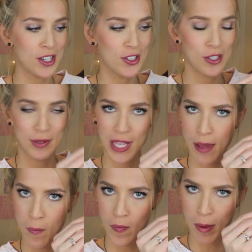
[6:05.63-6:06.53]
I just use
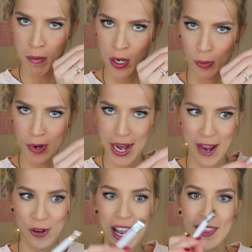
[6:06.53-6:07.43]
that middle
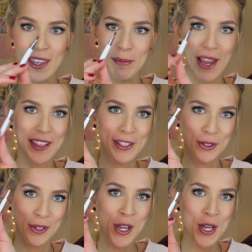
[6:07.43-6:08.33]
brown. And then my
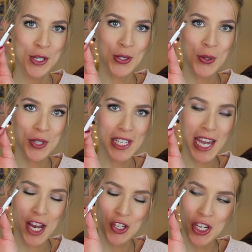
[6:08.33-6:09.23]
little Sonia
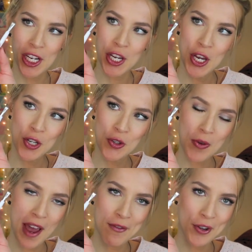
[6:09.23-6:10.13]
Kashuk
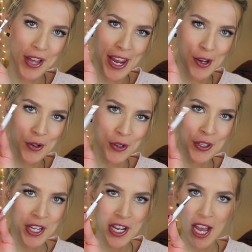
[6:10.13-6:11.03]
travel angle